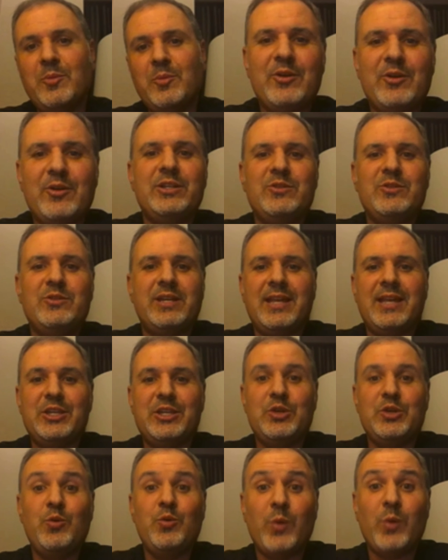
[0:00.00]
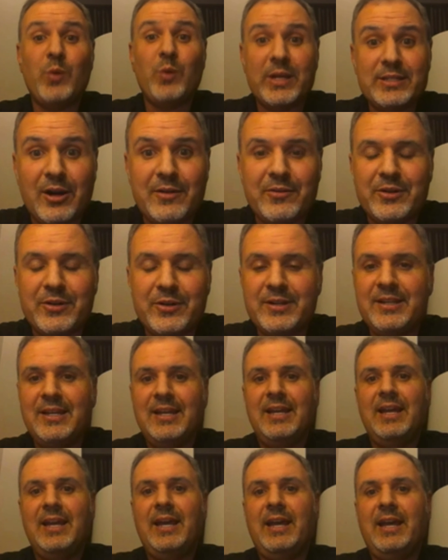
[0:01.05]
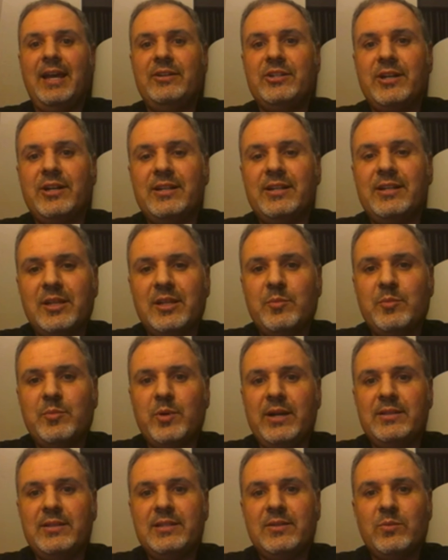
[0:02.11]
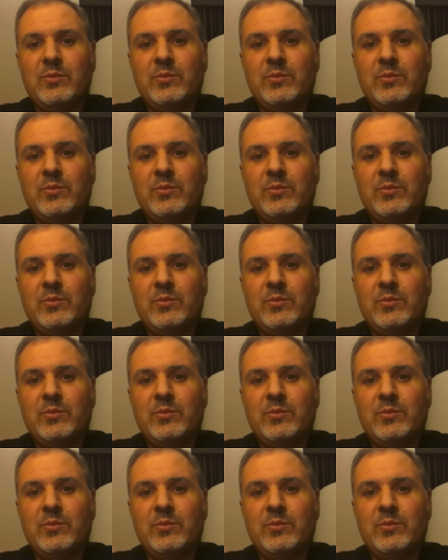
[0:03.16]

How can you say that? You went Harvard. And John Seely Brown said,